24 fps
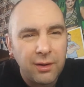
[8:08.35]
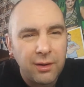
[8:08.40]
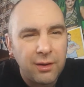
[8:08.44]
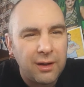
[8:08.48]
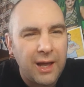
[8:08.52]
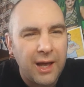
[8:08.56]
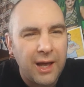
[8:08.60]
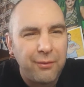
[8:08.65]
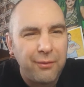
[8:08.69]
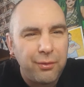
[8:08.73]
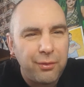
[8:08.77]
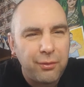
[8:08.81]

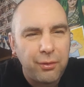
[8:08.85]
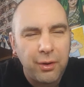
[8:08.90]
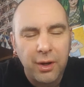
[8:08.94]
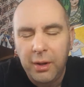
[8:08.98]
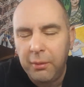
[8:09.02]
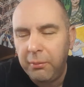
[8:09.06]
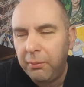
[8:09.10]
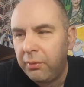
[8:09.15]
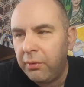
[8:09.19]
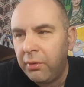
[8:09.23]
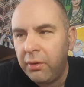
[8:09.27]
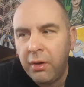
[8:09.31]
live
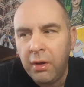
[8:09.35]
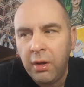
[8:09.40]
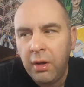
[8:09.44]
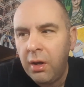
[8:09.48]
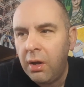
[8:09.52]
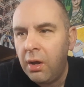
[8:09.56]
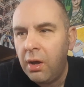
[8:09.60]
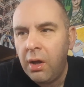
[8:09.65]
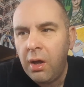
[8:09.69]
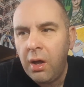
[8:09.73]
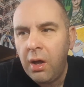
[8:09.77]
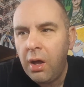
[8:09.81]
streams,
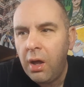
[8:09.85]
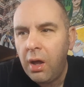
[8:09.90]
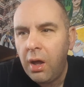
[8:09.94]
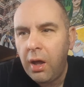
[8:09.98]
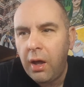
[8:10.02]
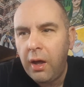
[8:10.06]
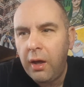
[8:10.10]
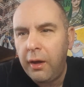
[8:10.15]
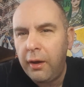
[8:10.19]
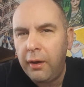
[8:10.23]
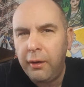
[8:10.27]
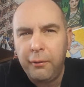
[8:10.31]

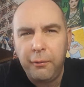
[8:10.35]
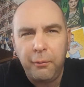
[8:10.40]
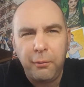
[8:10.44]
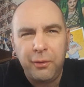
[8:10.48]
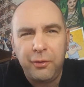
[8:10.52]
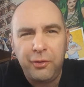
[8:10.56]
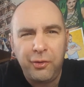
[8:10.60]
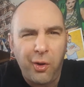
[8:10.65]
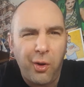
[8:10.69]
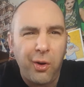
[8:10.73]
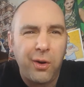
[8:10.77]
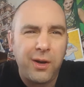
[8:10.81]

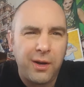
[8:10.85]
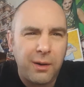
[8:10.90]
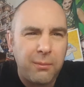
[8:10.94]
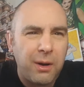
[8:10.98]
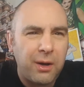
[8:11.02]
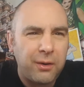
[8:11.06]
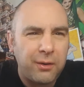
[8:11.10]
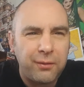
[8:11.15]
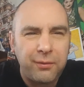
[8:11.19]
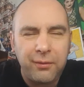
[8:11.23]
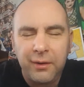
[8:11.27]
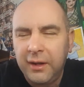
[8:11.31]
were talking
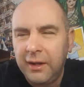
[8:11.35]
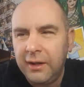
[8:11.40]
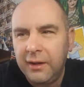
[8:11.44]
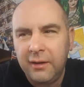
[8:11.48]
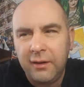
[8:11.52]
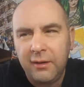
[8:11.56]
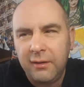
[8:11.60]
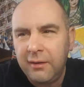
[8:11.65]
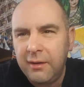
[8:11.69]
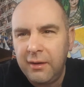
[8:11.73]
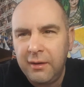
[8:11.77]
about the Fiend.